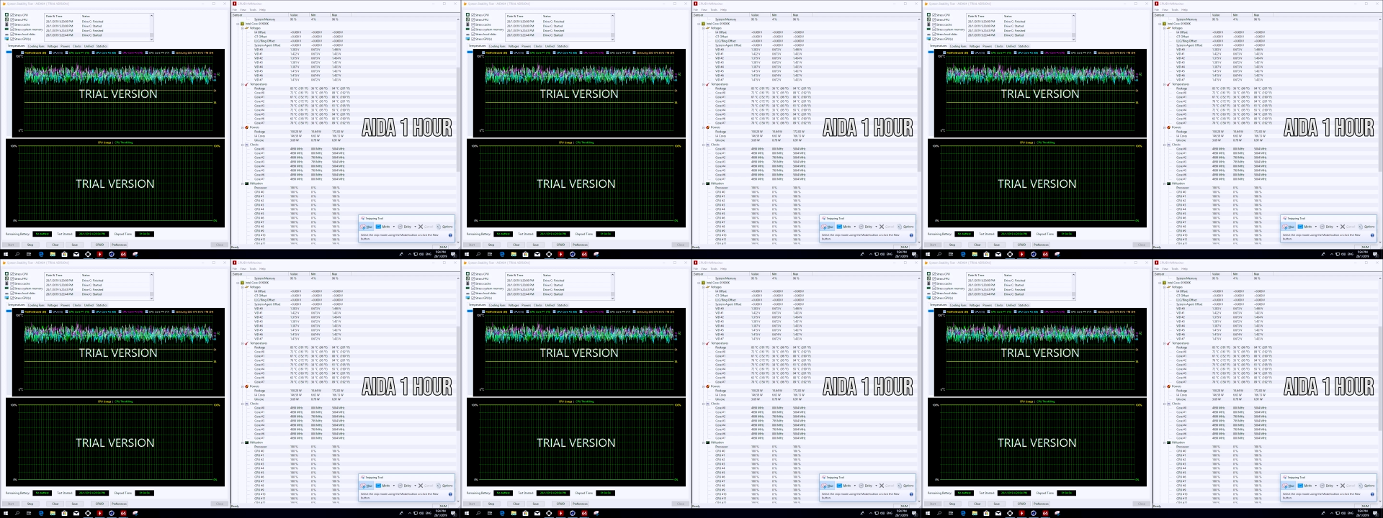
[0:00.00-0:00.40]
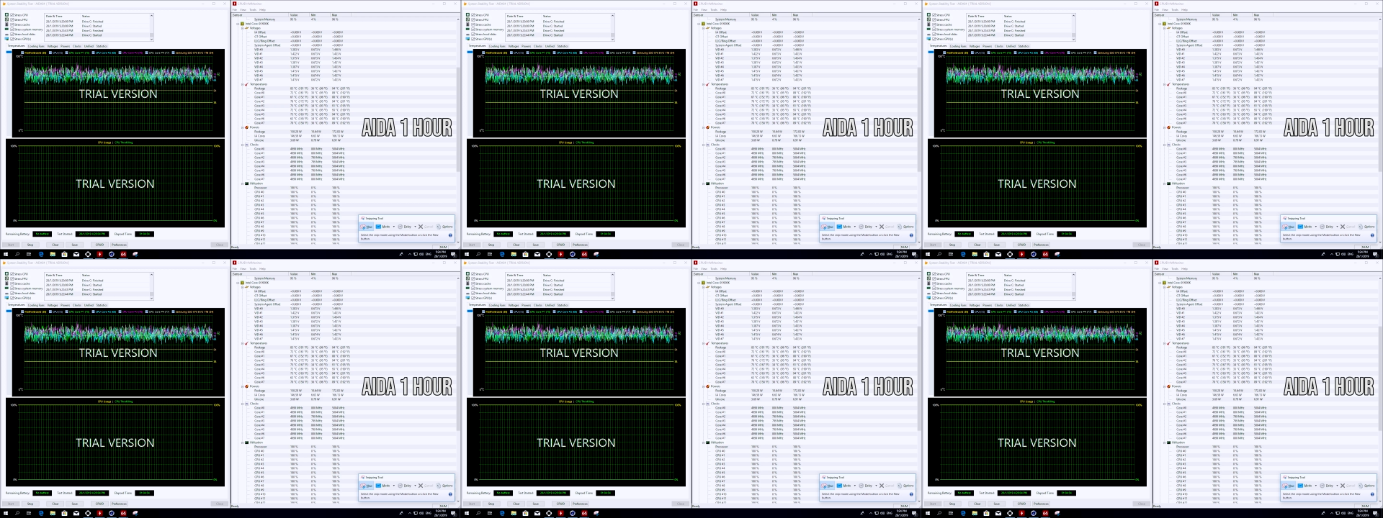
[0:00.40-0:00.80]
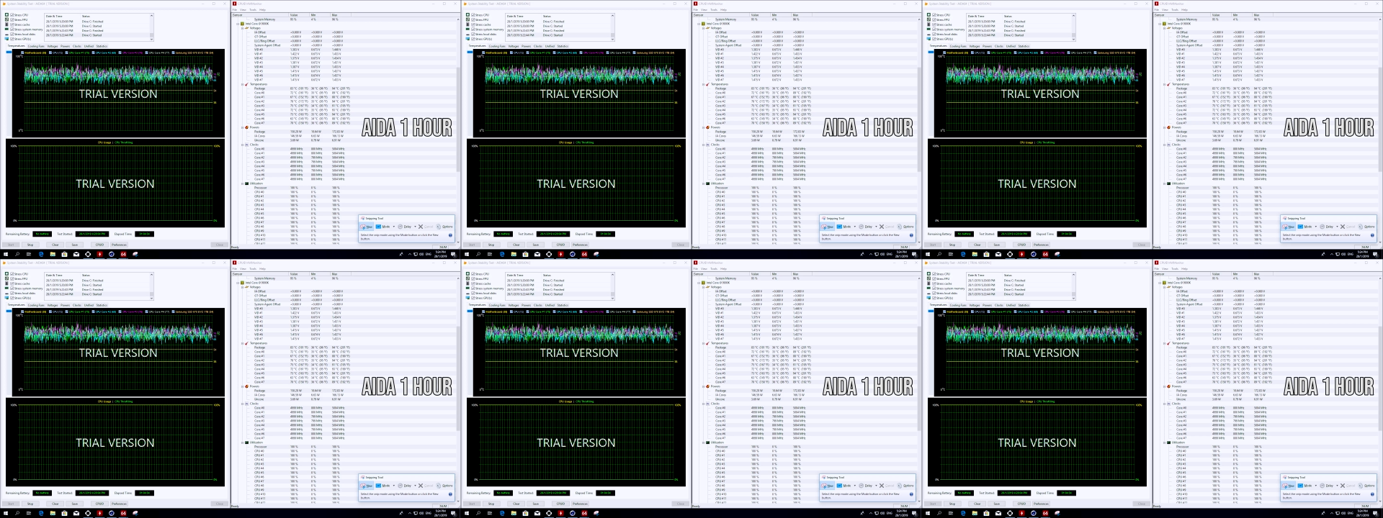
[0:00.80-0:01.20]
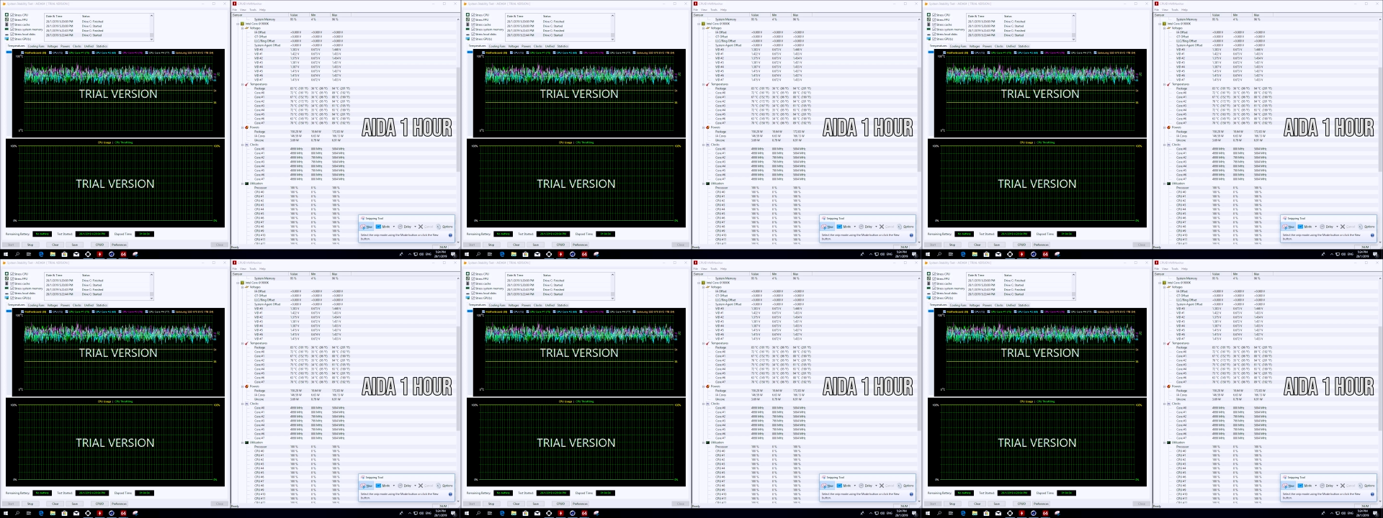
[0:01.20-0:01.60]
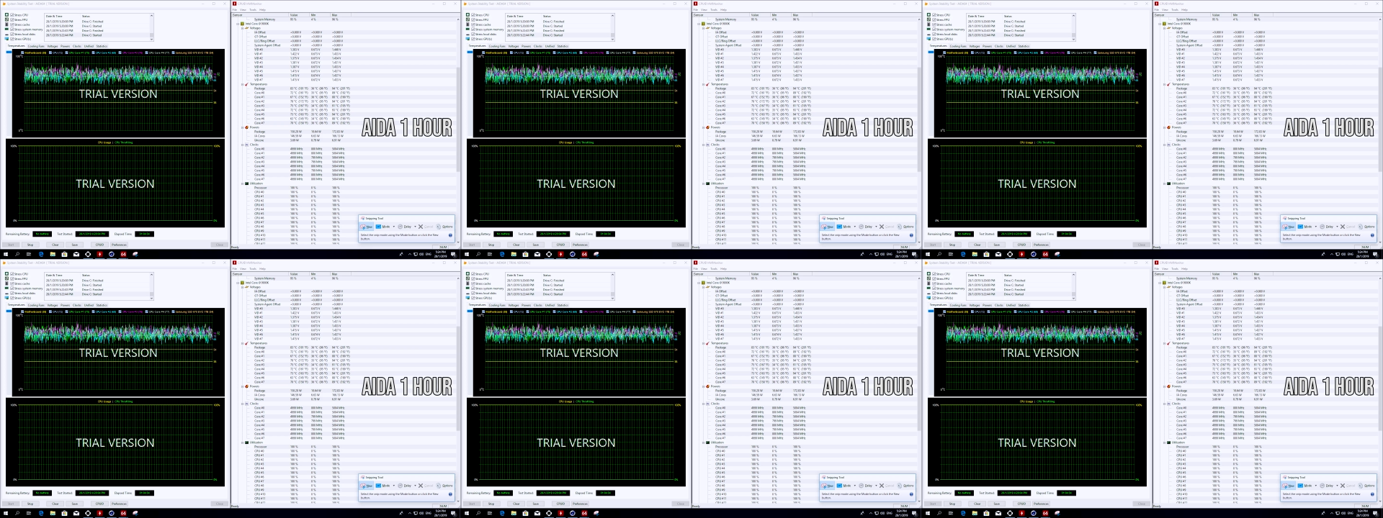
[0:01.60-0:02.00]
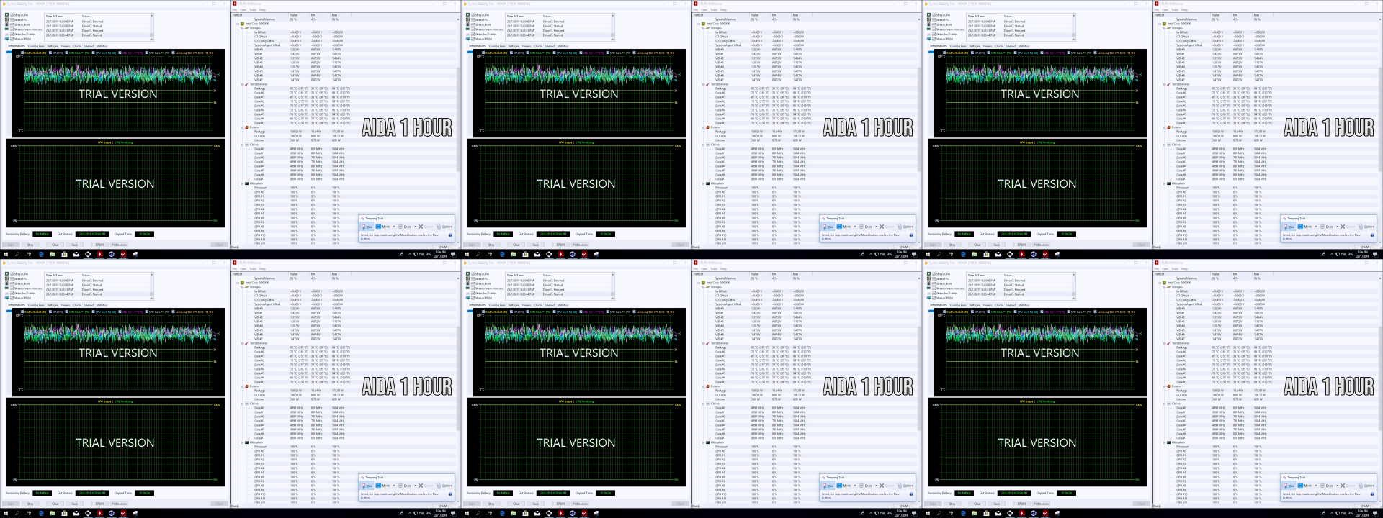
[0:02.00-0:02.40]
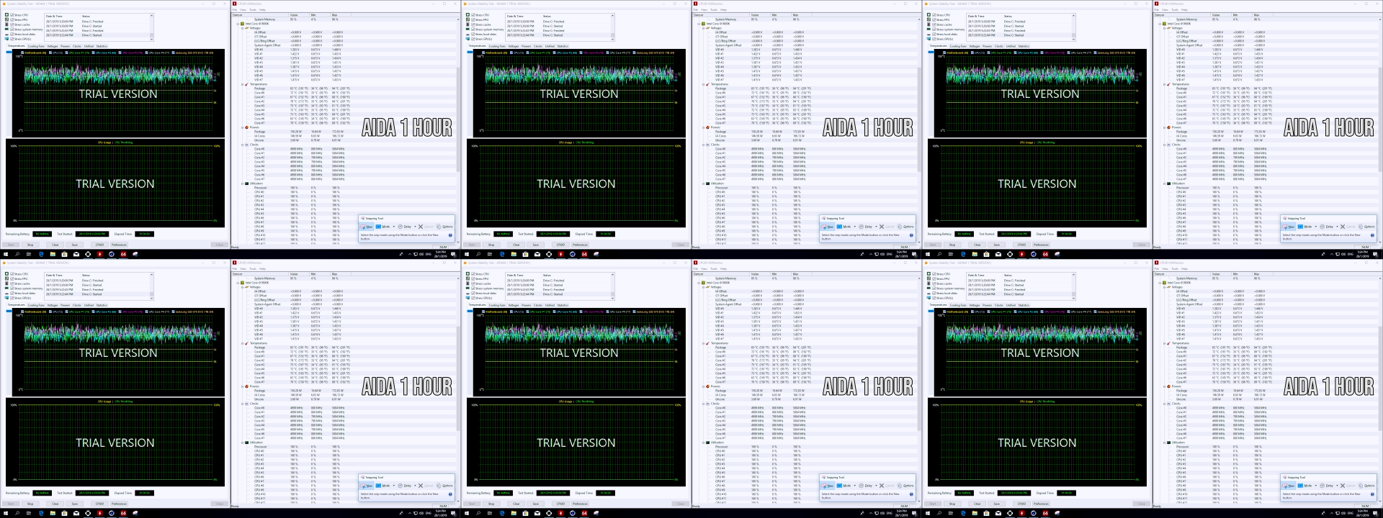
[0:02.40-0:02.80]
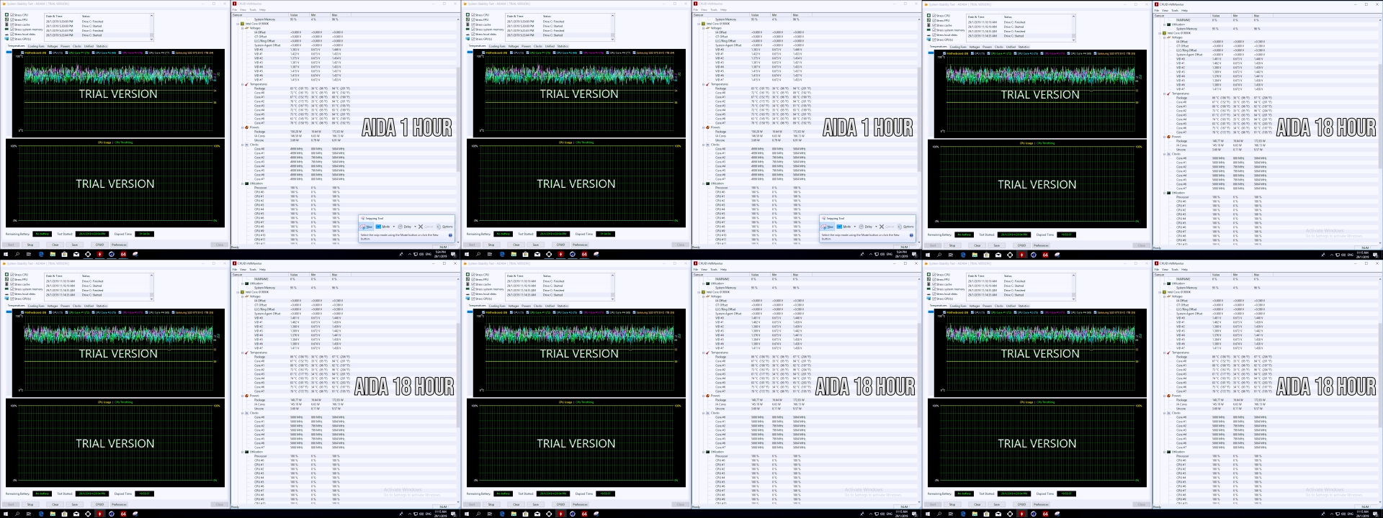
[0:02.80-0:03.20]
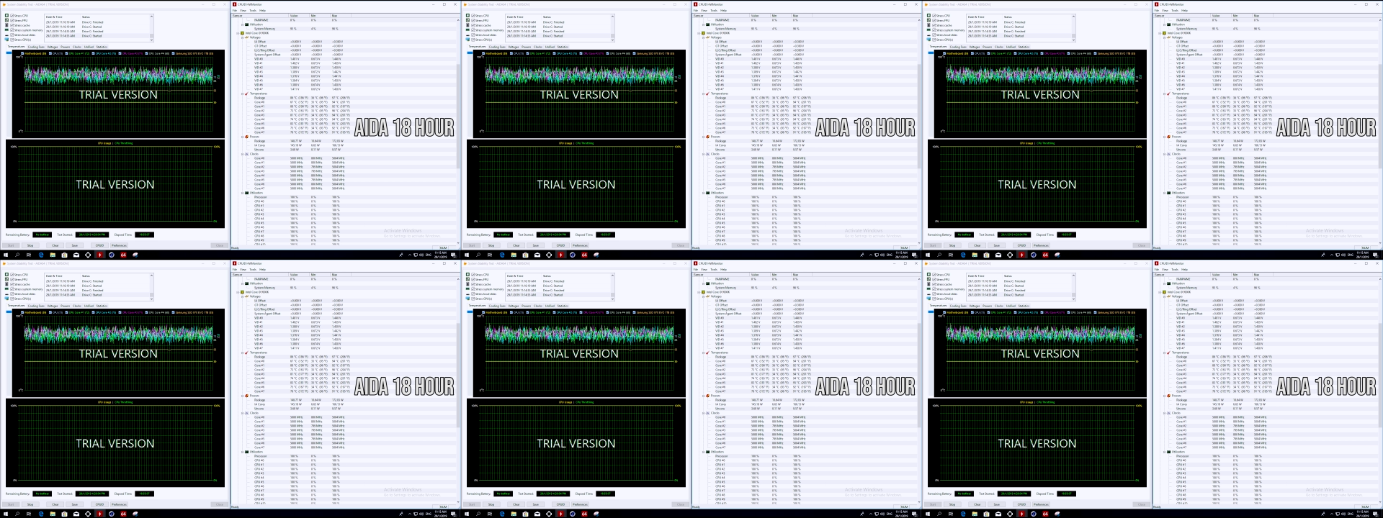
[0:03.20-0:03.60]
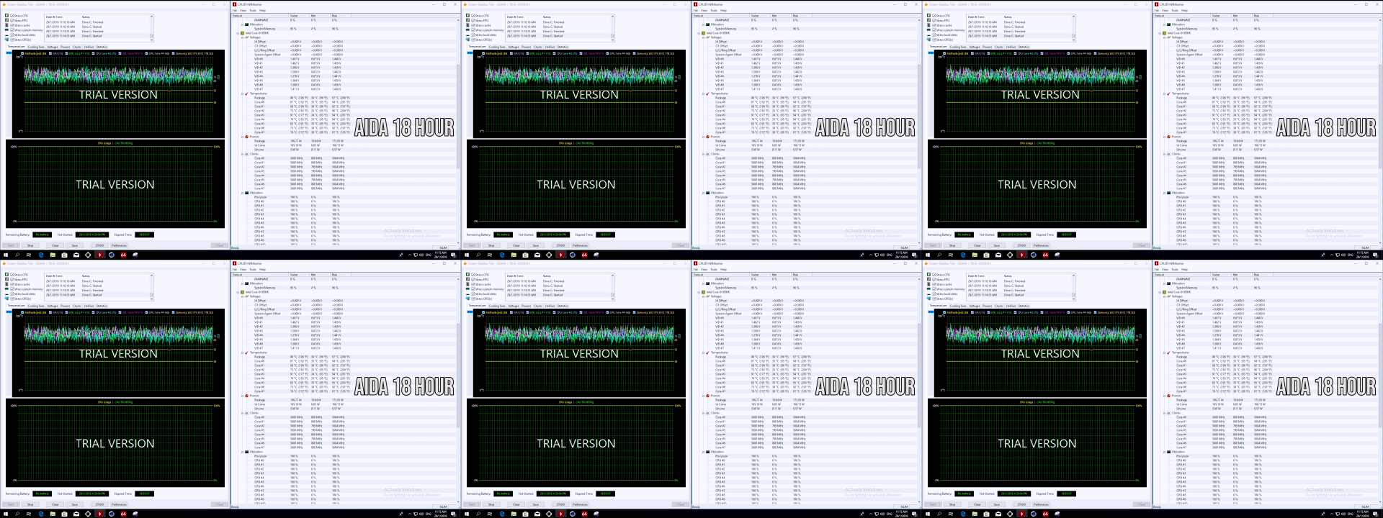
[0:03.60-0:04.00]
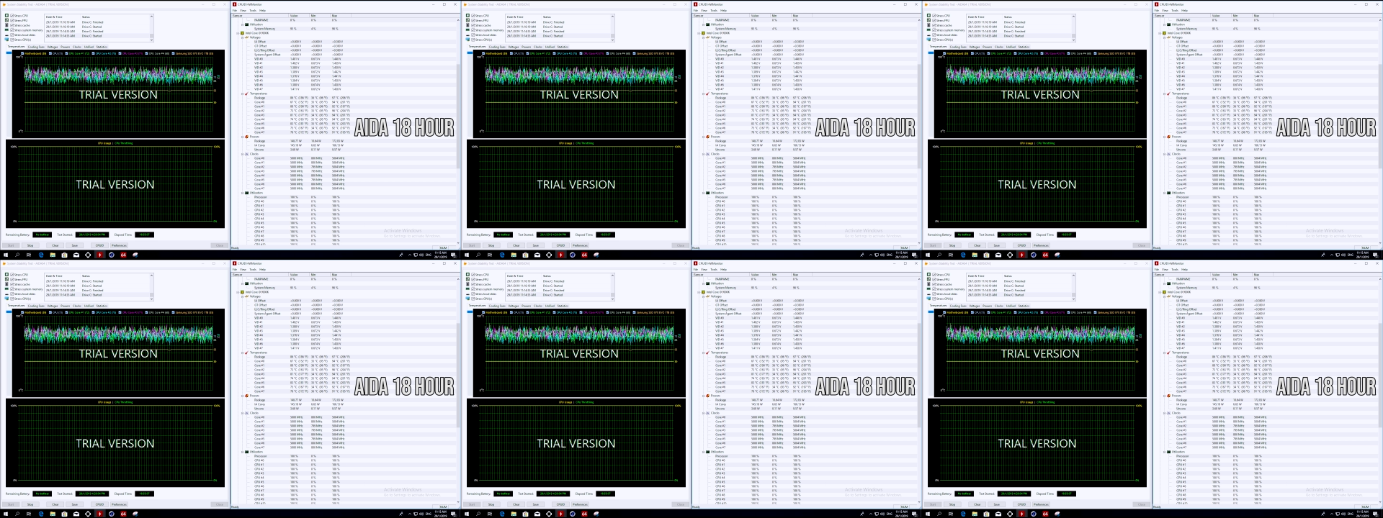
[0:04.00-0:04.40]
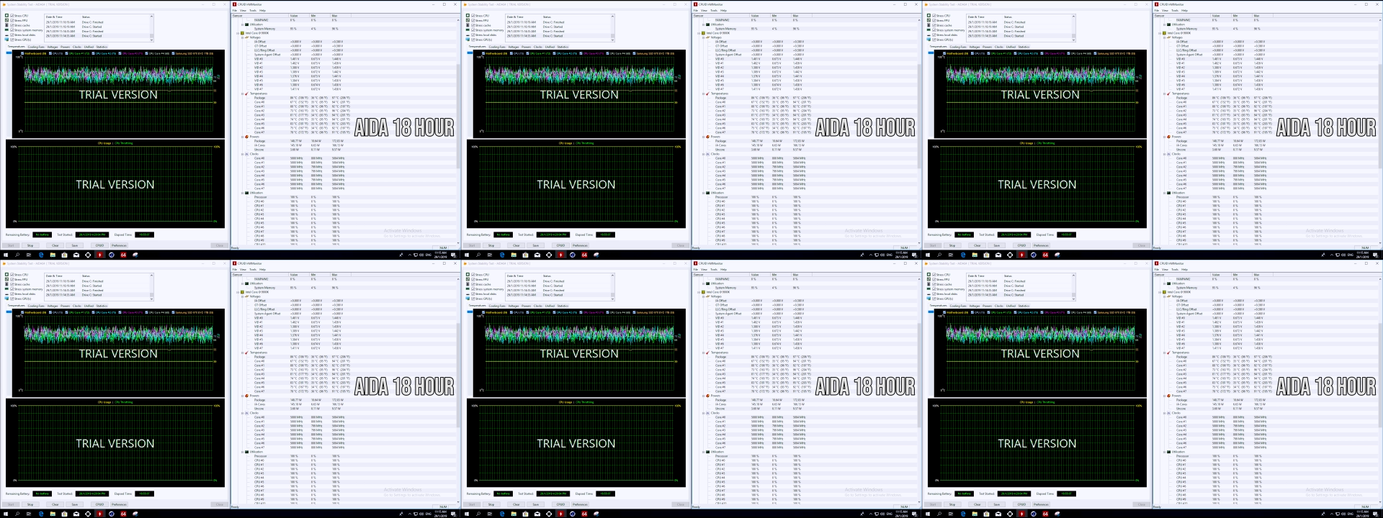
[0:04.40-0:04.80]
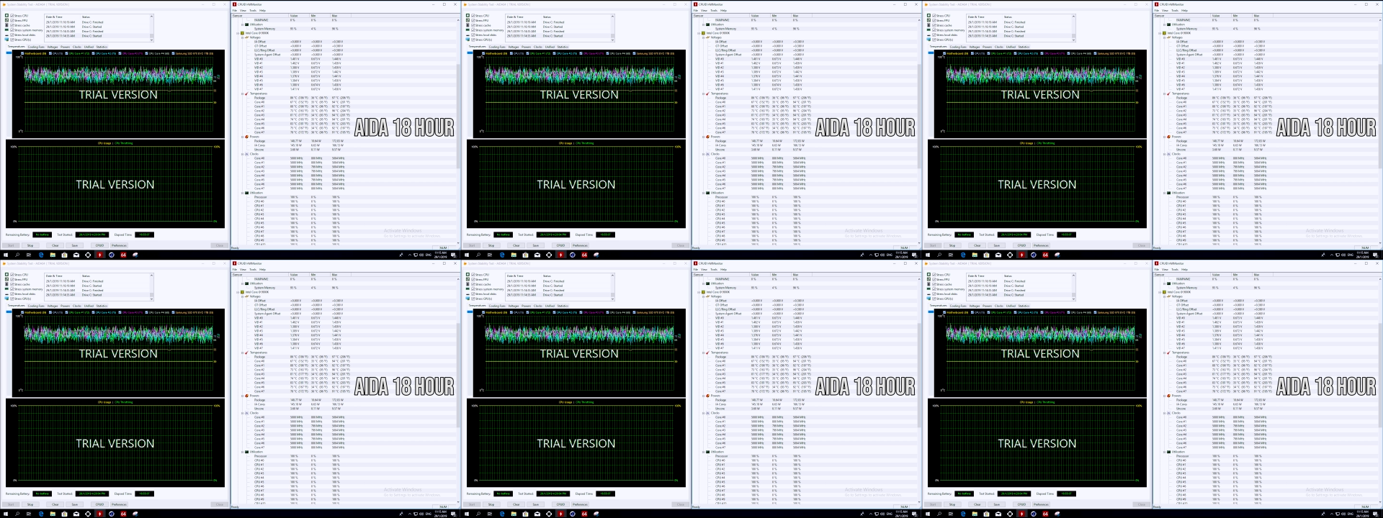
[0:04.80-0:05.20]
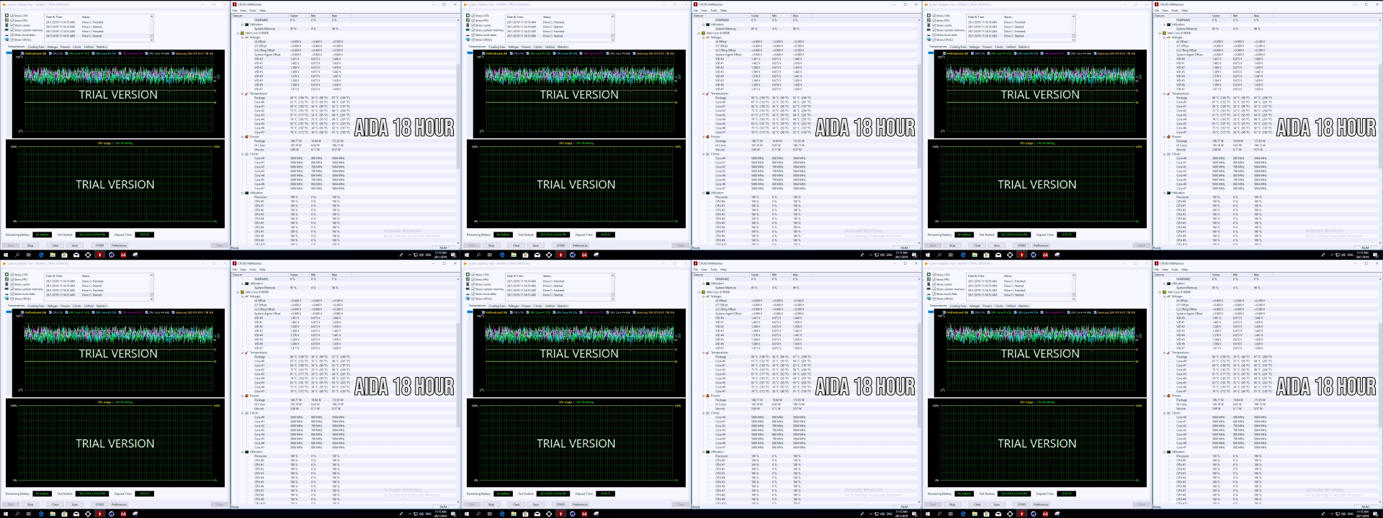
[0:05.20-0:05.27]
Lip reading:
Nobody's mouth can be seen.